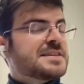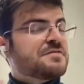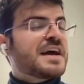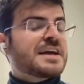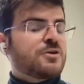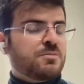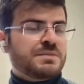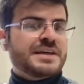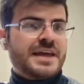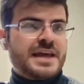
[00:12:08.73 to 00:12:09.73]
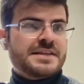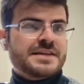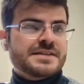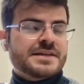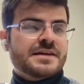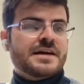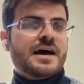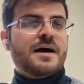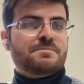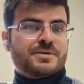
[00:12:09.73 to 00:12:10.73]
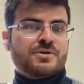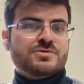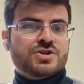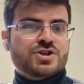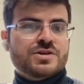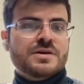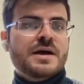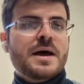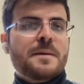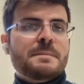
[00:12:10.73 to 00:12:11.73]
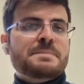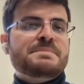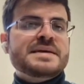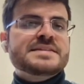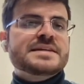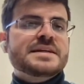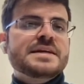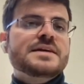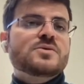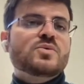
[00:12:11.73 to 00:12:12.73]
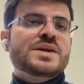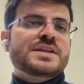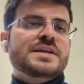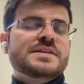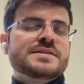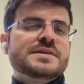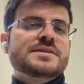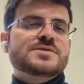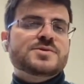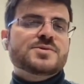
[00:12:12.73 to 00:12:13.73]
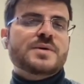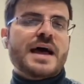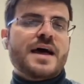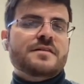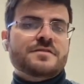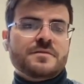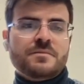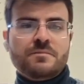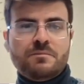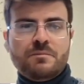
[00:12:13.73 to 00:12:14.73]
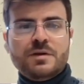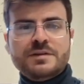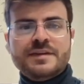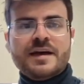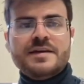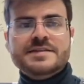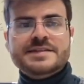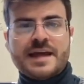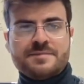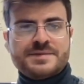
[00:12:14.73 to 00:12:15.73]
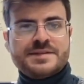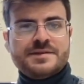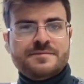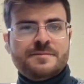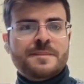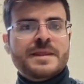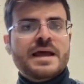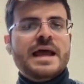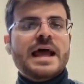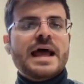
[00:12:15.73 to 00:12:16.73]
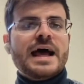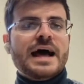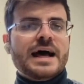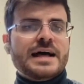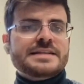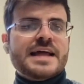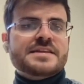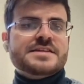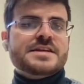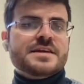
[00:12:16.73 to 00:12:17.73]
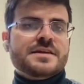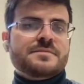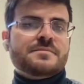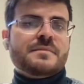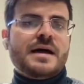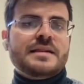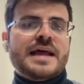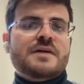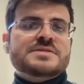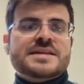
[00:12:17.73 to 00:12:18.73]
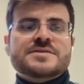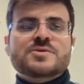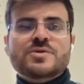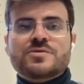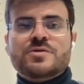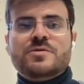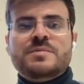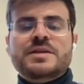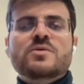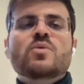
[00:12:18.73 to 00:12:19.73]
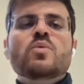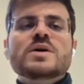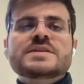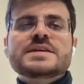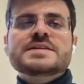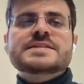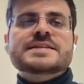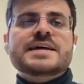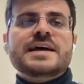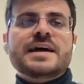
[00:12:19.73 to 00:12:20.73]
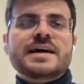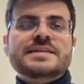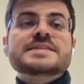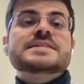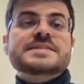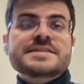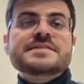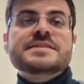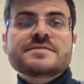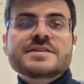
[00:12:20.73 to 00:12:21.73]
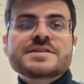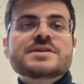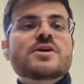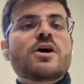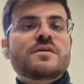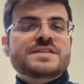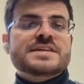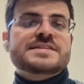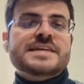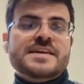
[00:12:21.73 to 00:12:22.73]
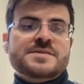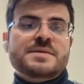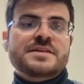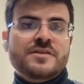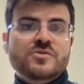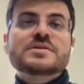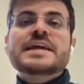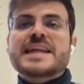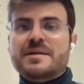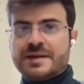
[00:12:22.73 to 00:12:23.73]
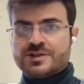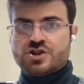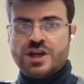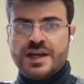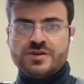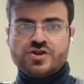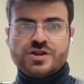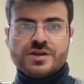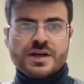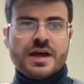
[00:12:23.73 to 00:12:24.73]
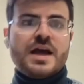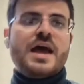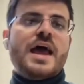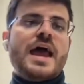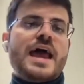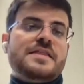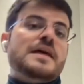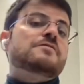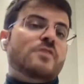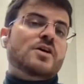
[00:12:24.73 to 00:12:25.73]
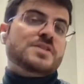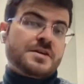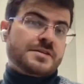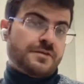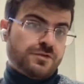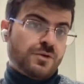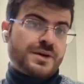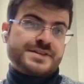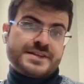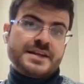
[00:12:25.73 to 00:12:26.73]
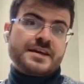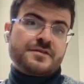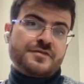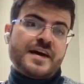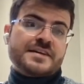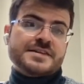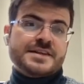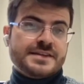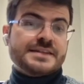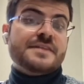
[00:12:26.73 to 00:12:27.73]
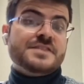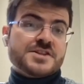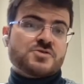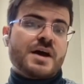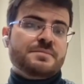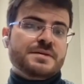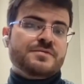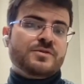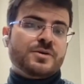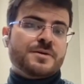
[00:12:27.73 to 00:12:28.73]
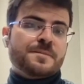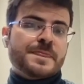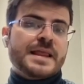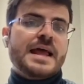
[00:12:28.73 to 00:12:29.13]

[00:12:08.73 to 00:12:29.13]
It's a very complicated approach, but basically we need to have multi-steps that allows us to determine what is the sensitivity of the assessment to dynamic change and avoiding the floor and ceiling effect that I've described before.